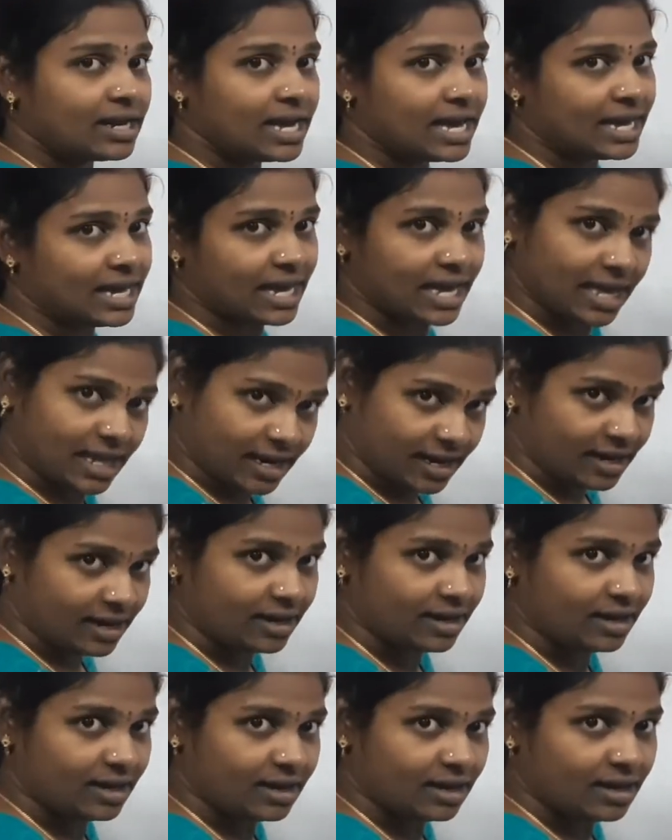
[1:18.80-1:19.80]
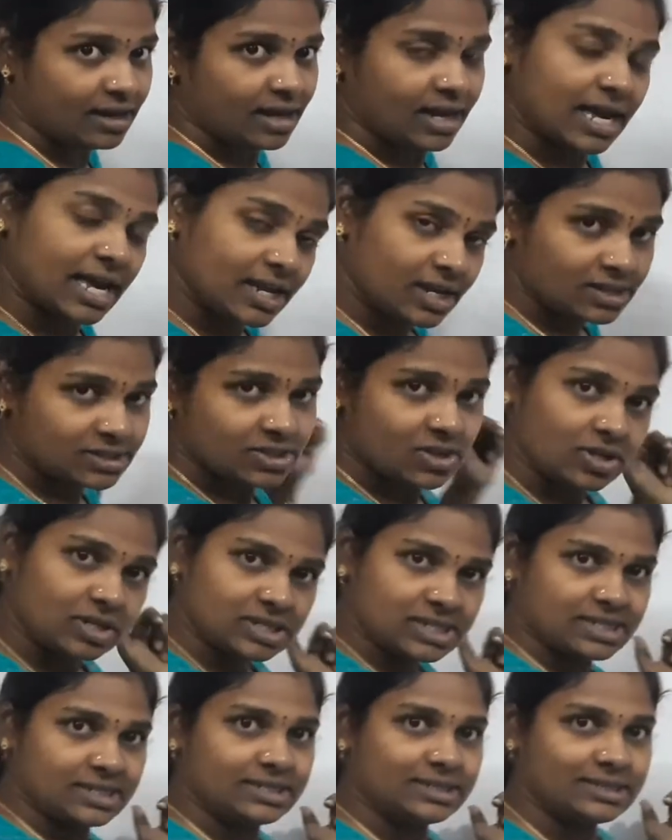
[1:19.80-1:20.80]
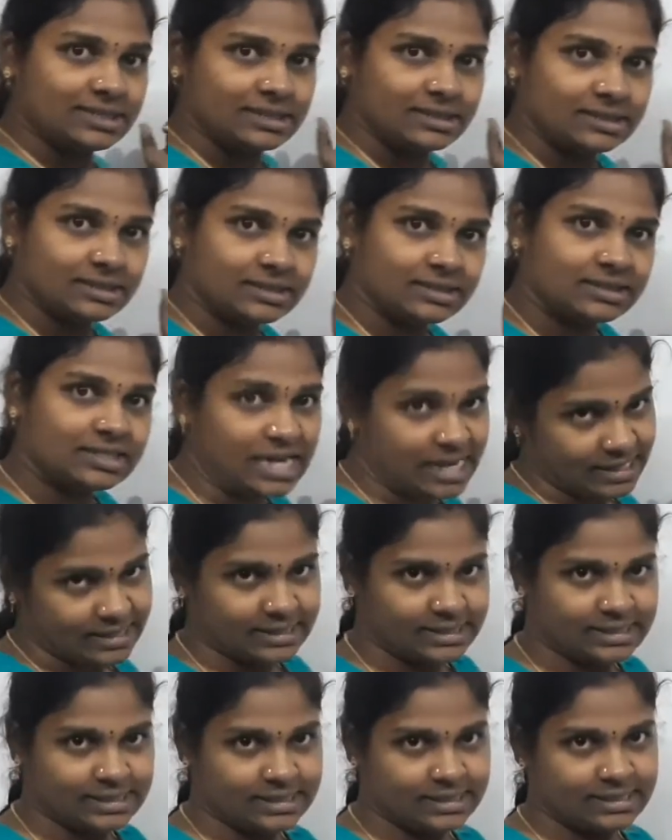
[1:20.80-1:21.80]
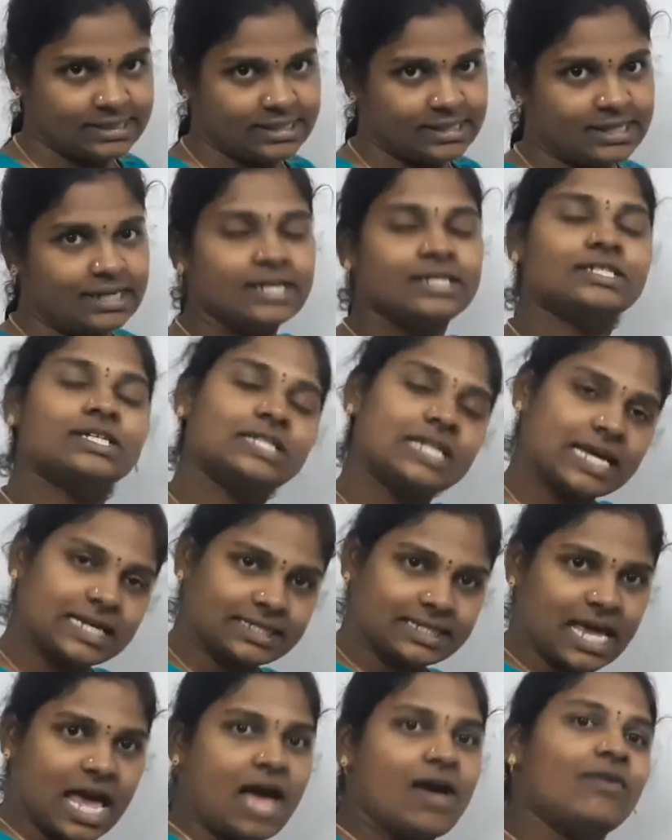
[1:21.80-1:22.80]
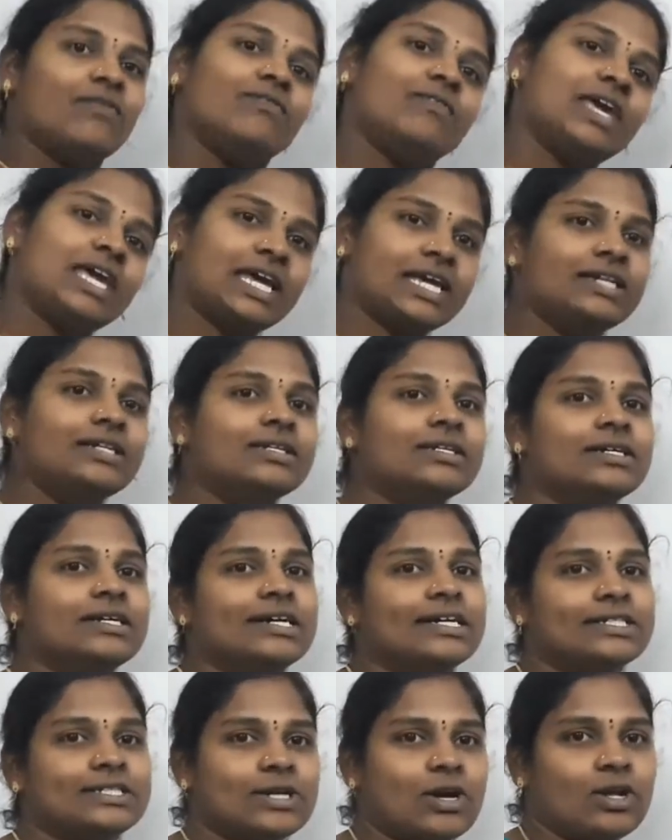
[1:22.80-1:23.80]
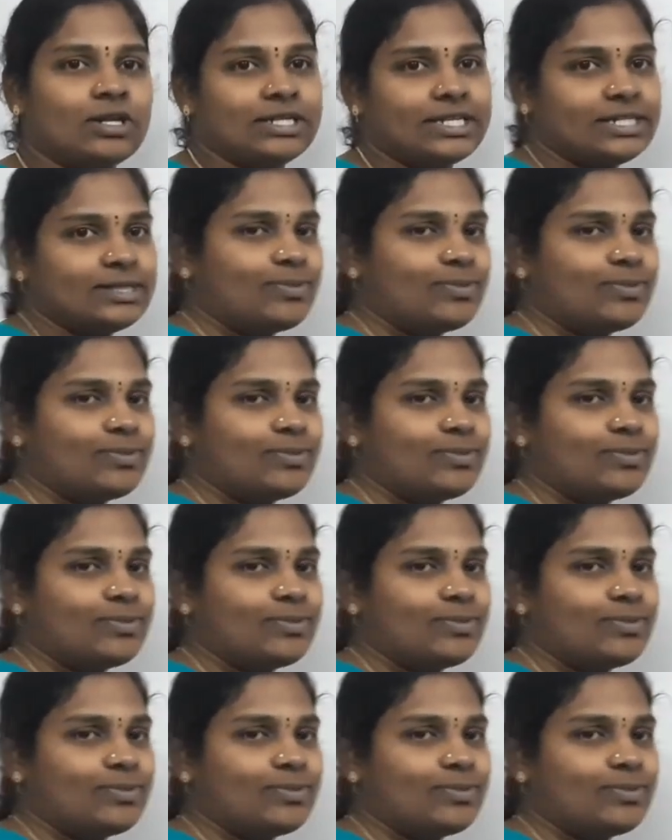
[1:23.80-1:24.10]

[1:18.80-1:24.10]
can I solve this? Yes. So that's how we can solve this